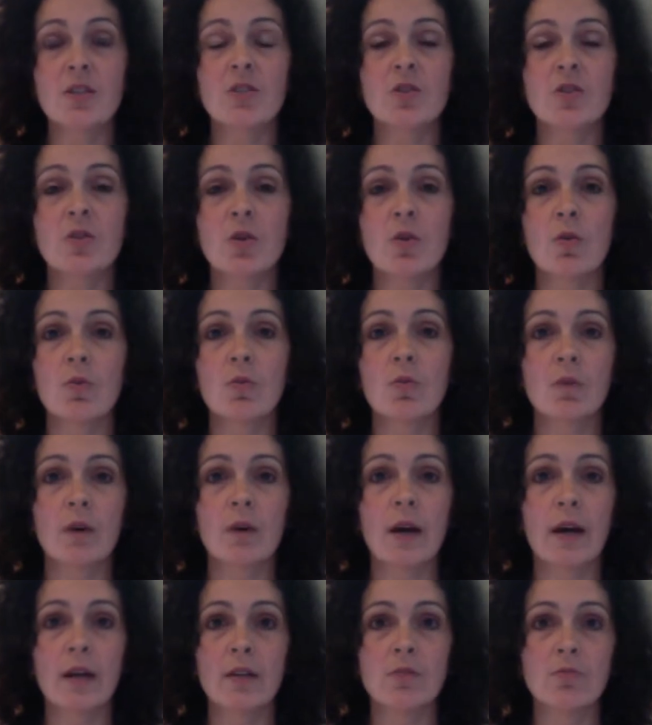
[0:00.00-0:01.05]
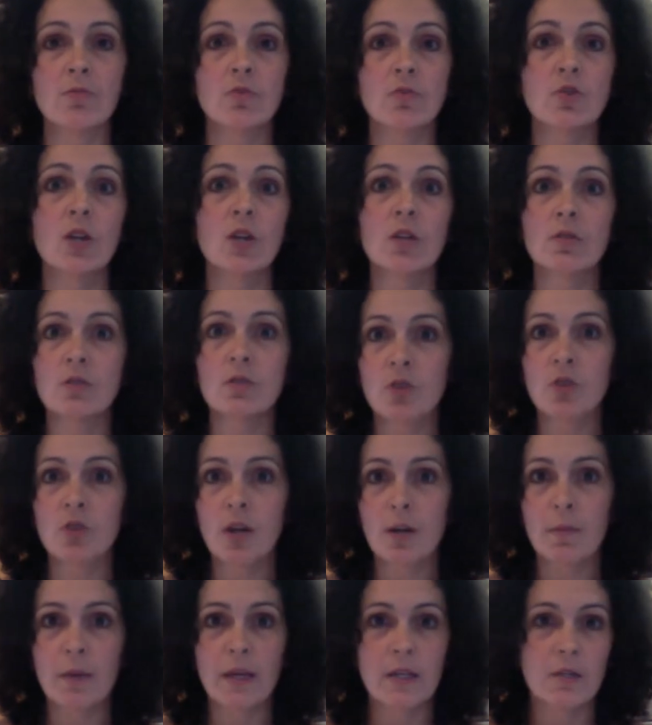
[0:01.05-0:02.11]
And so I generally try
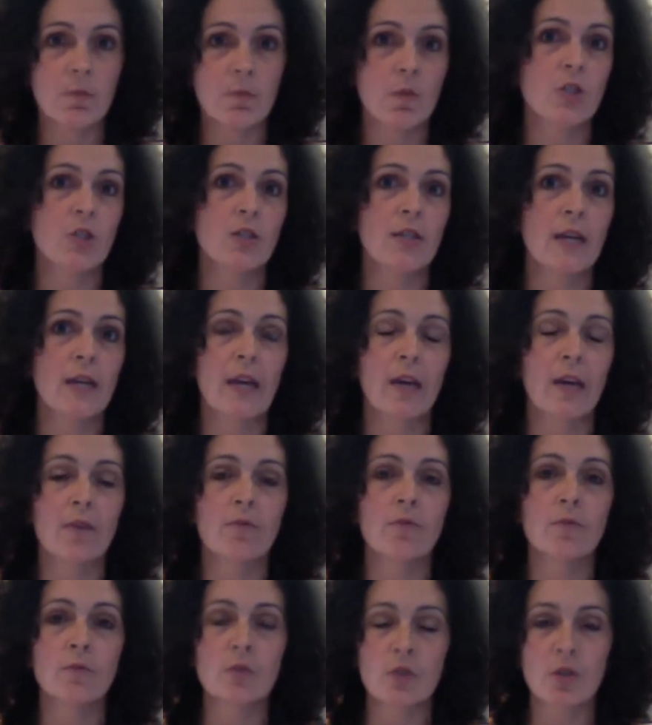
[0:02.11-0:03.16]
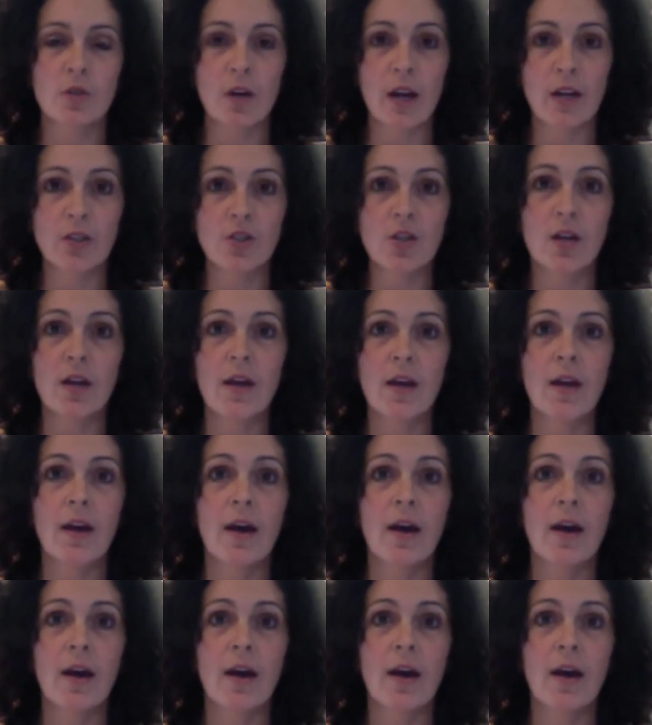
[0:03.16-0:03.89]
to make as much as I can from scratch.